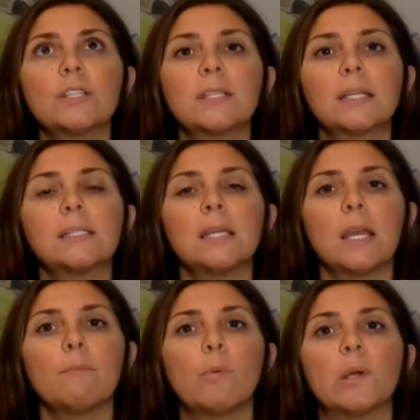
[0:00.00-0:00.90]

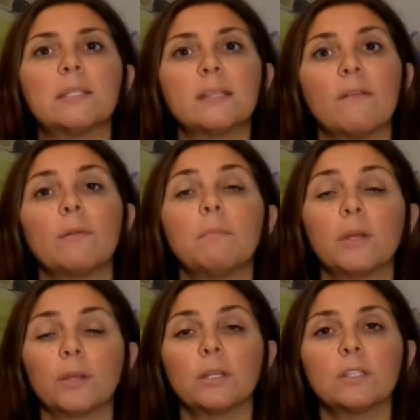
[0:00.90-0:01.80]
68.7
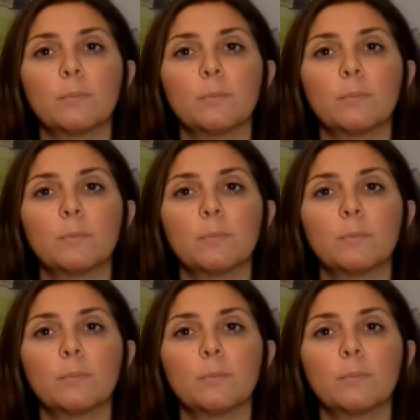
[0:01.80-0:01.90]
million